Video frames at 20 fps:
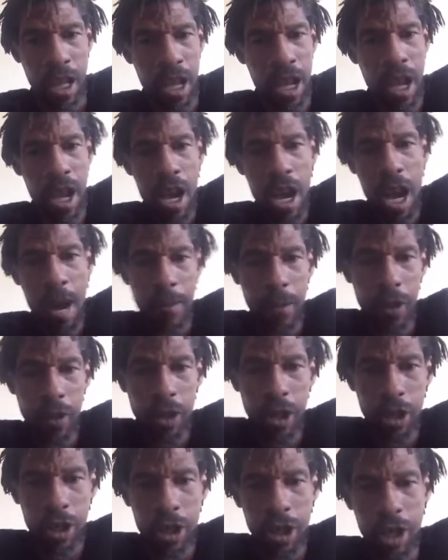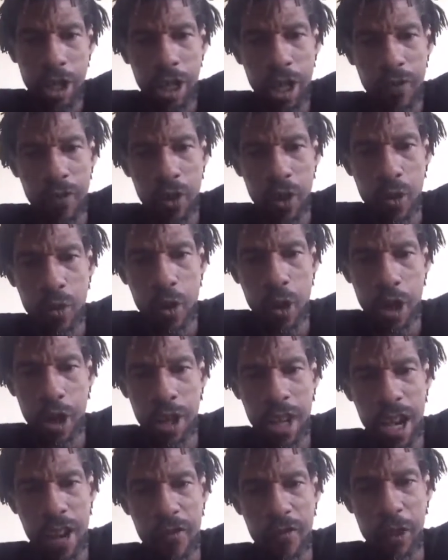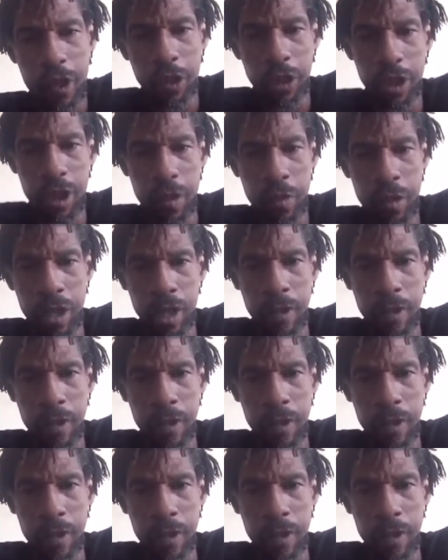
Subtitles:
I'm no longer going to give you a watered down version of me.